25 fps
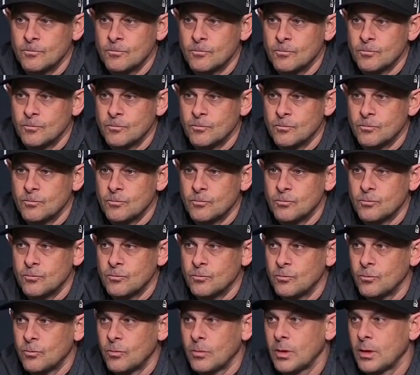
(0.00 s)
Take
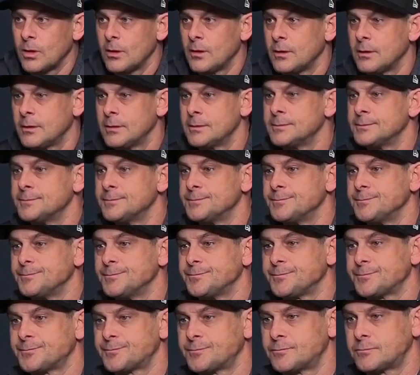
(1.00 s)
one more,
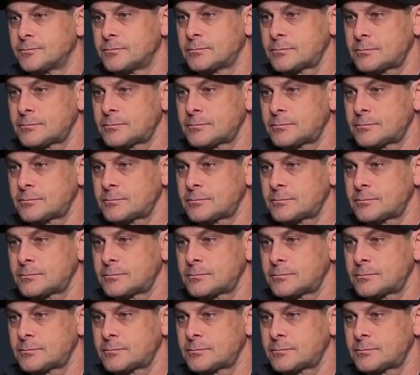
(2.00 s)
Jesse.